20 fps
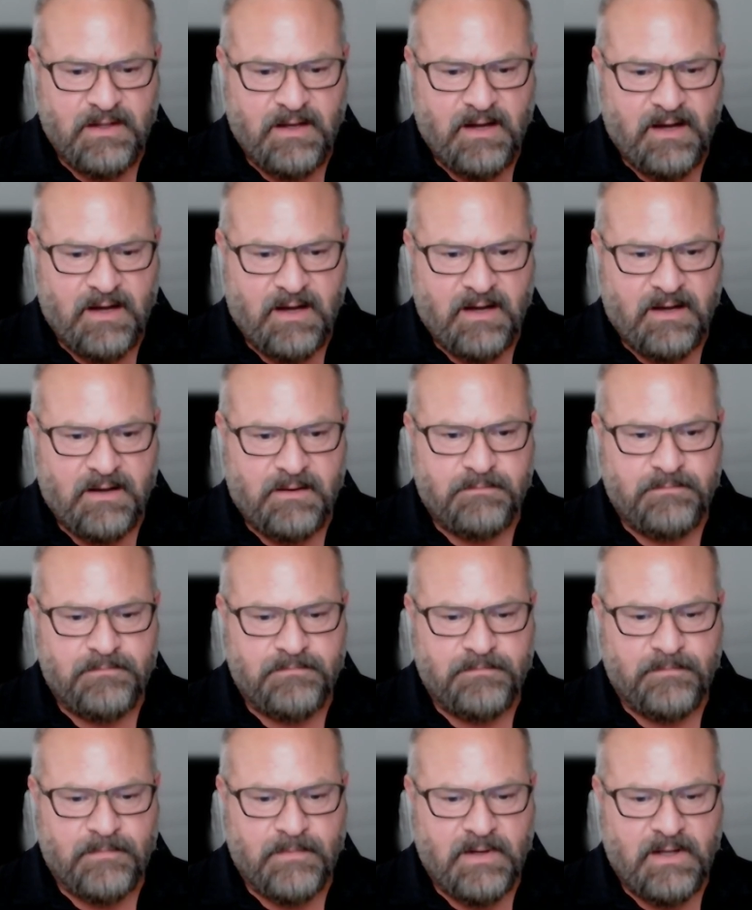Um,
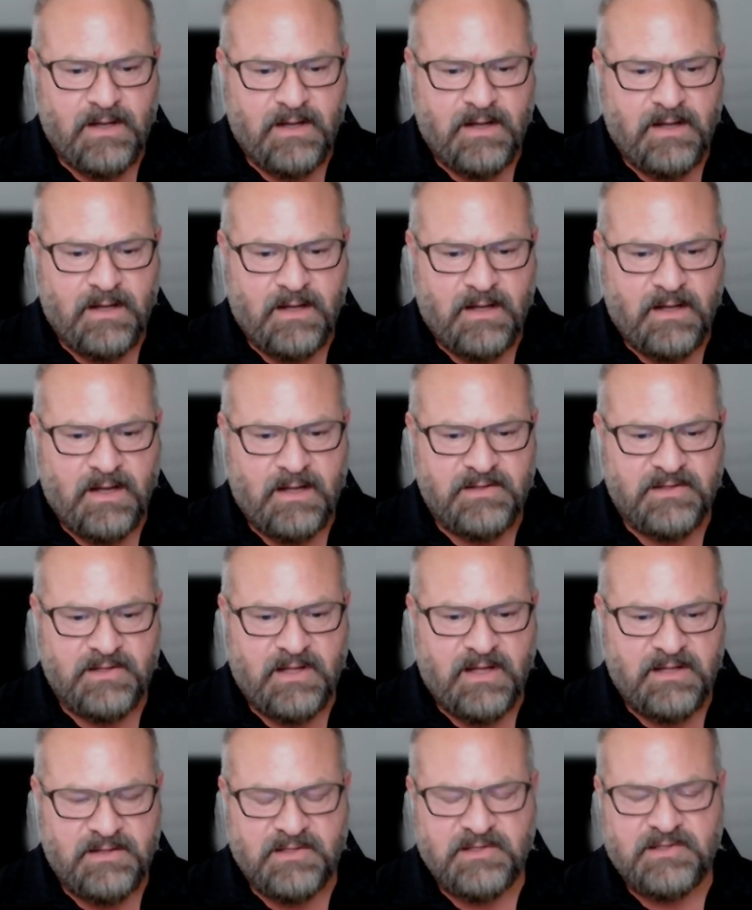I,
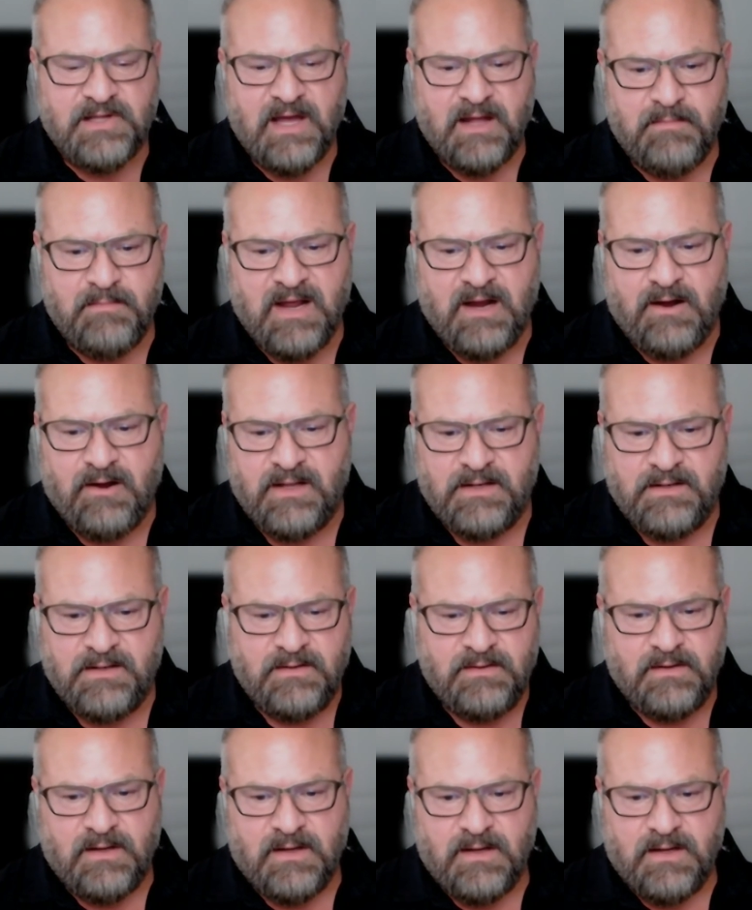I, just married
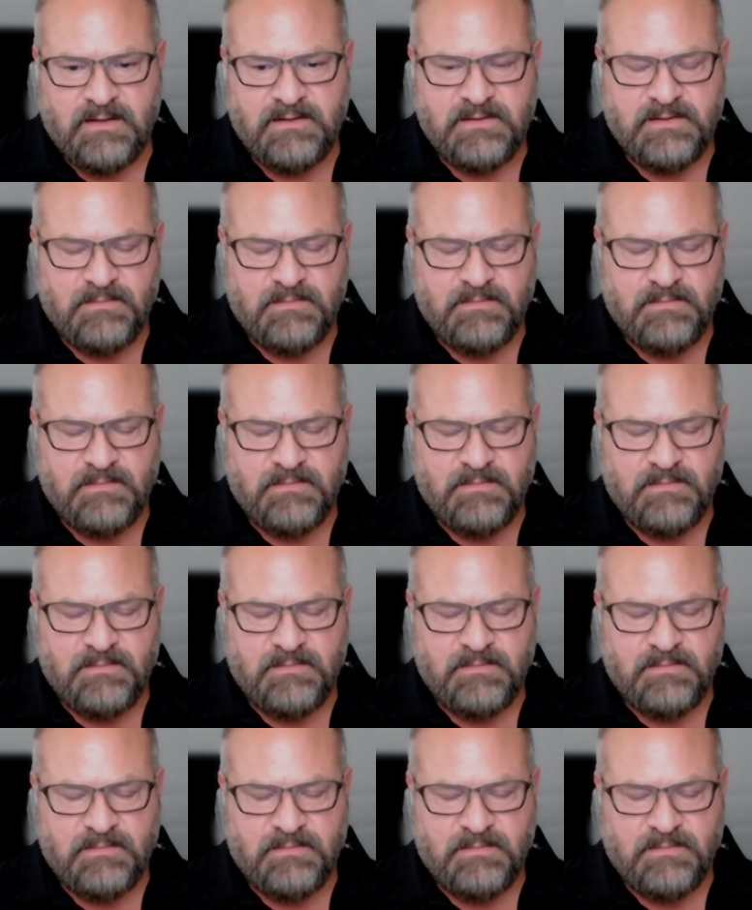uh,